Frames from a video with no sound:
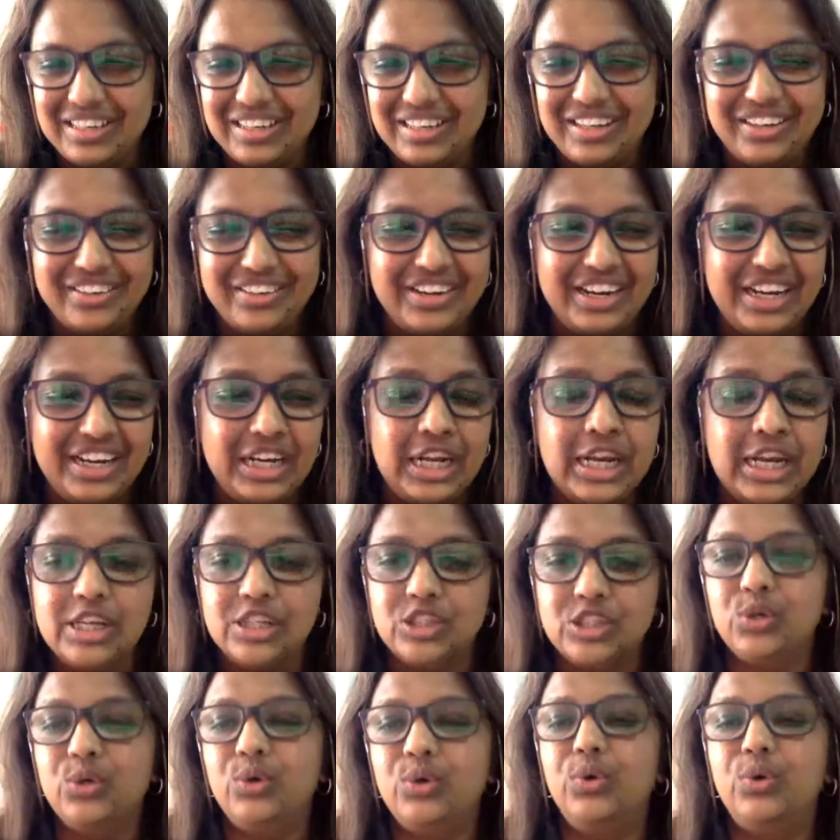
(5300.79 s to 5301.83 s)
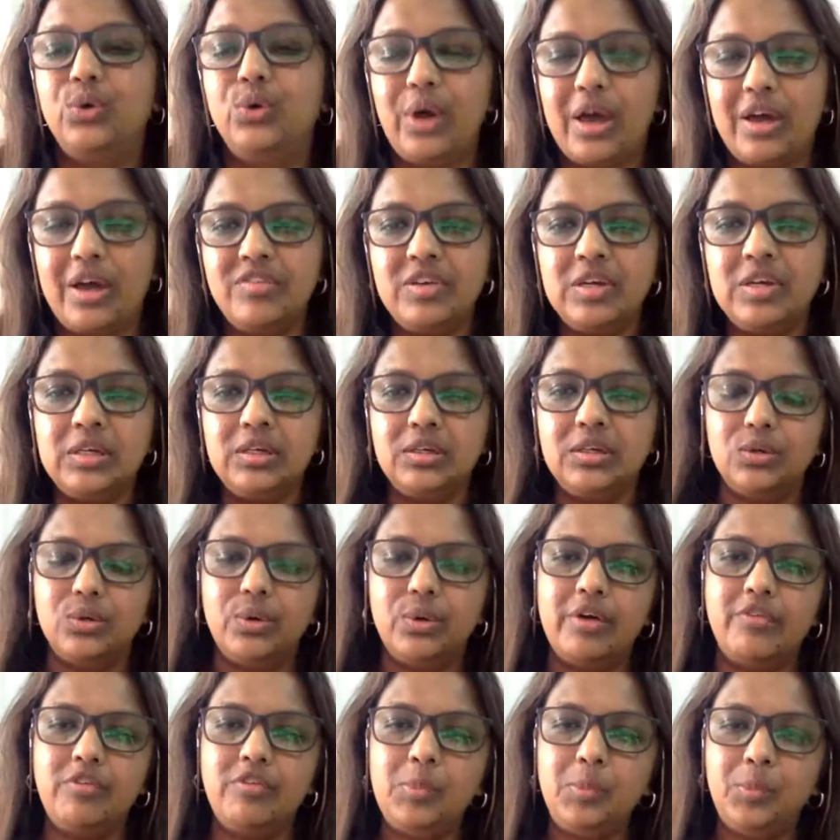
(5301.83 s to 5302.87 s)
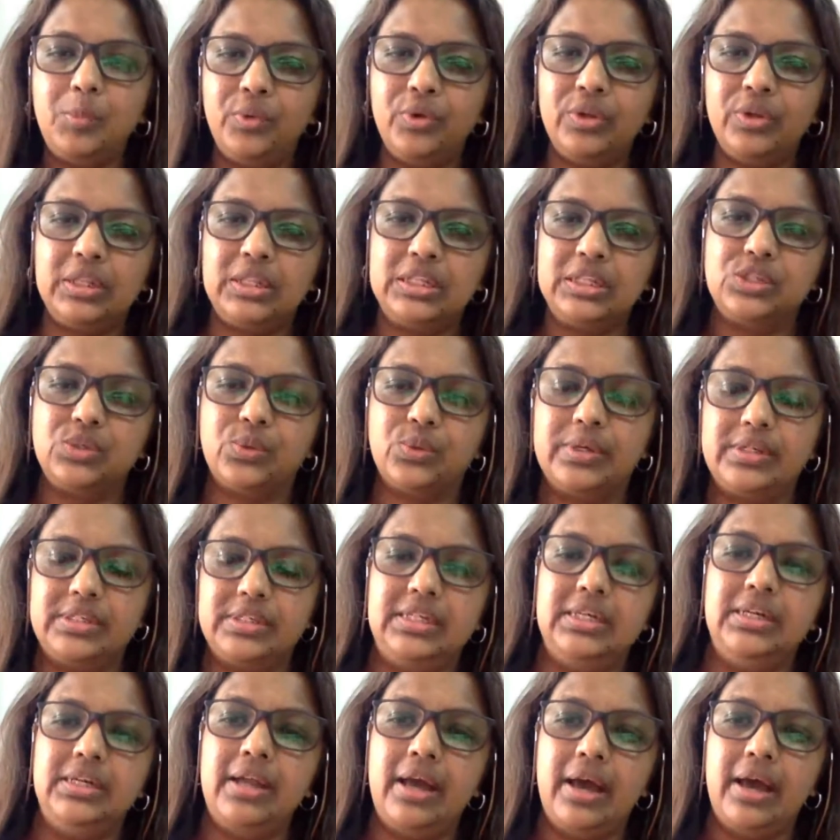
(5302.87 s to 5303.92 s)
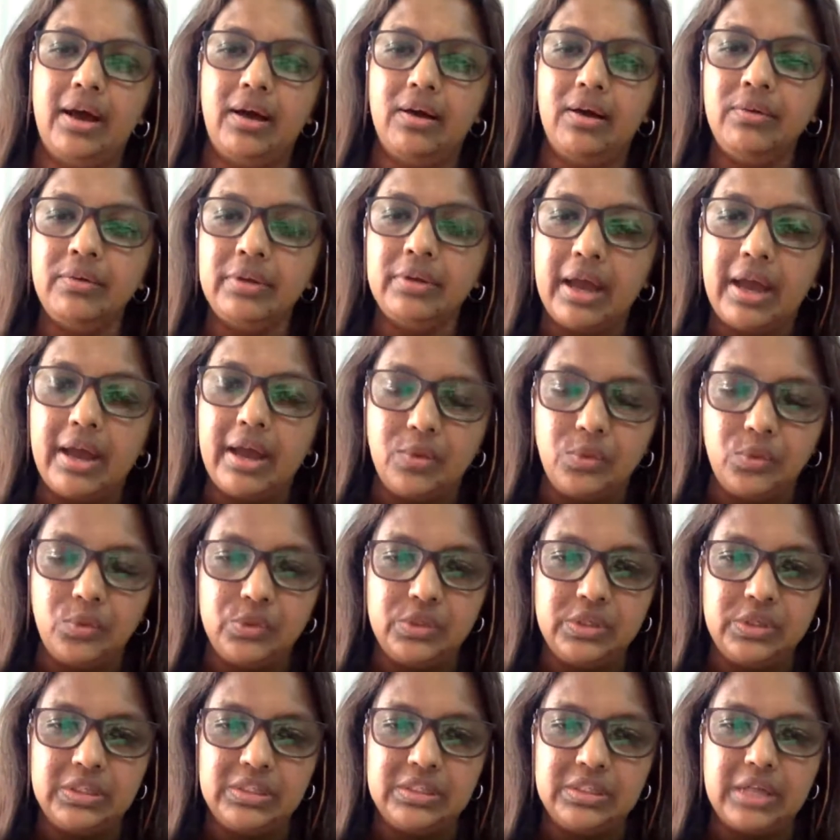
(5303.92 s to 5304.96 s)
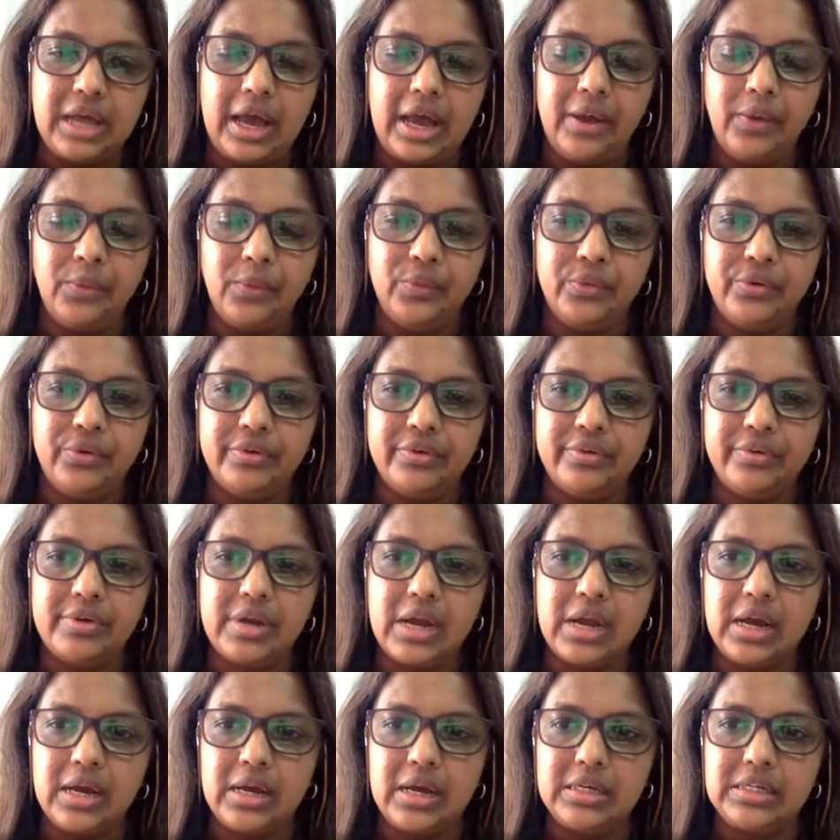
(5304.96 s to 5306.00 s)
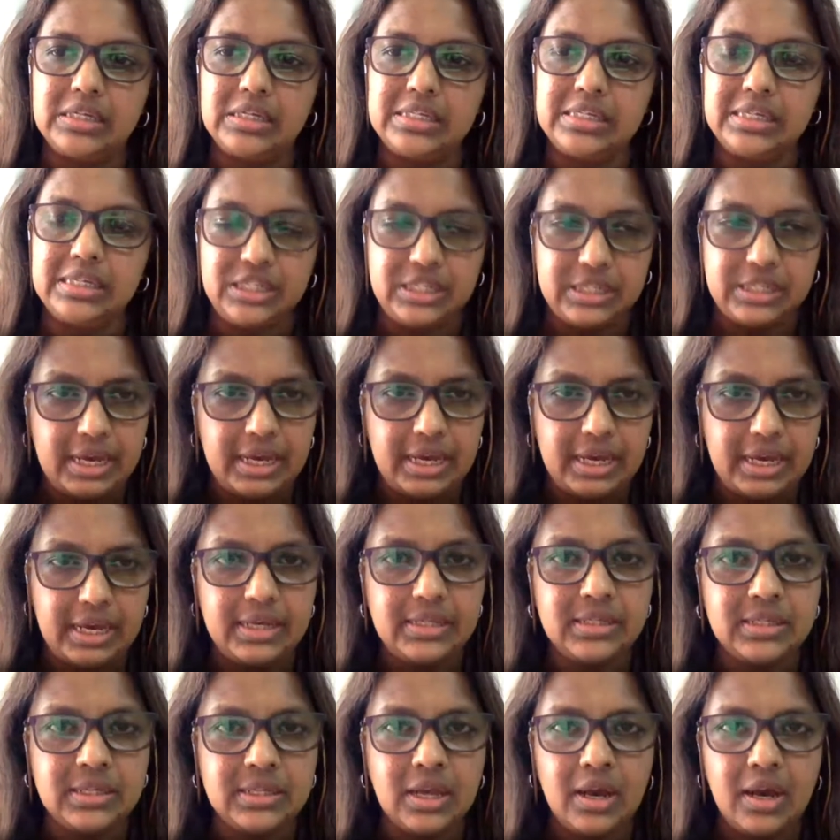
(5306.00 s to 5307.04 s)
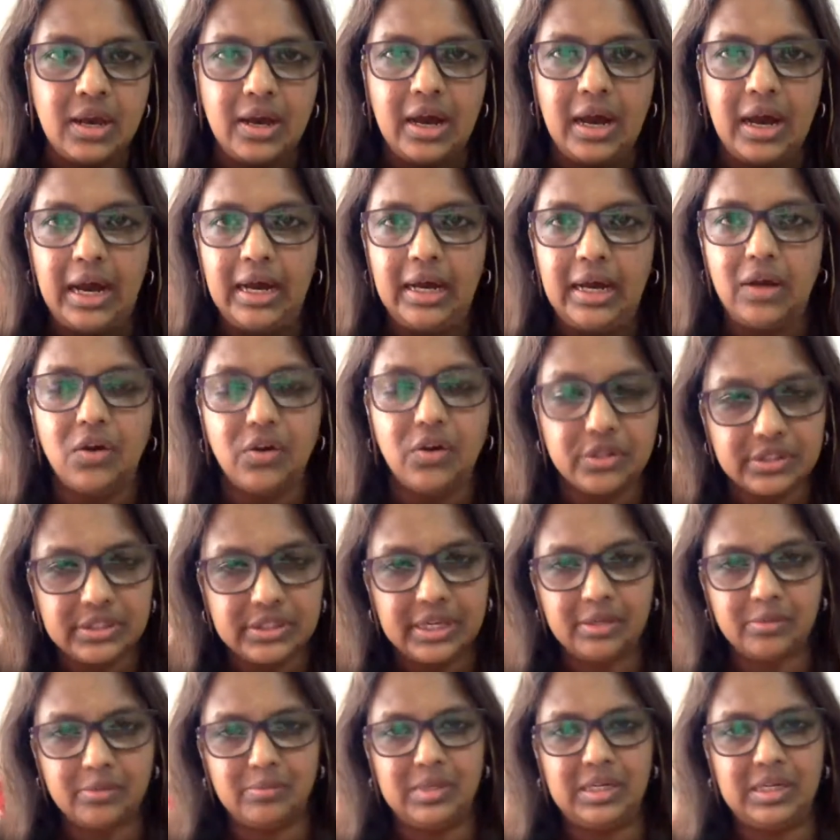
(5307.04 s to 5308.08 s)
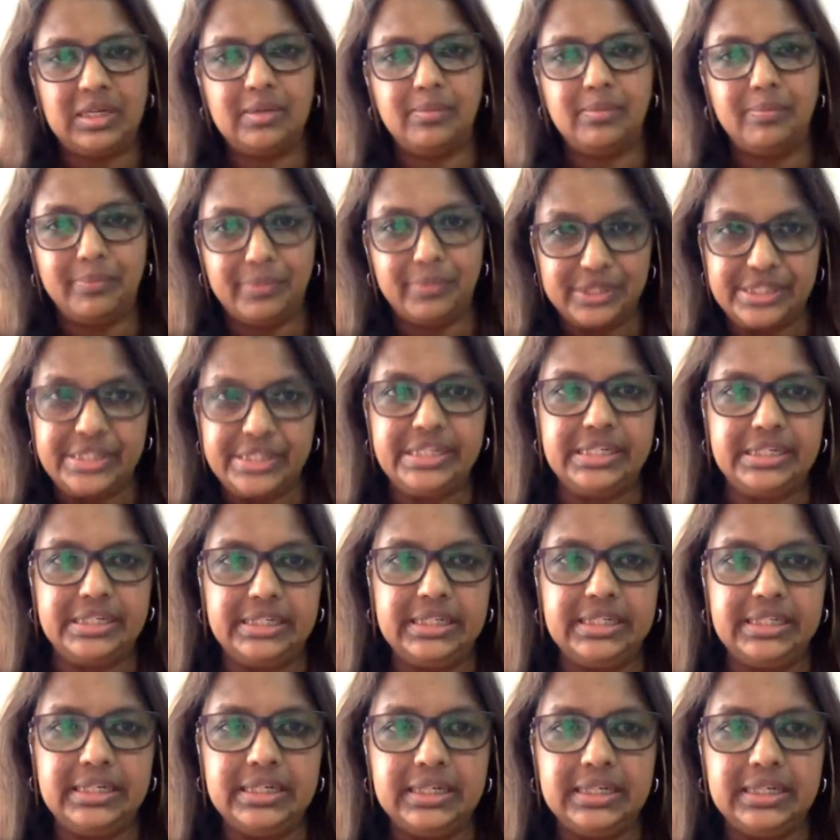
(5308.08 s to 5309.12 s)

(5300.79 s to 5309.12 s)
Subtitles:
All right. So whoever put this question out, I would suggest contact me personally.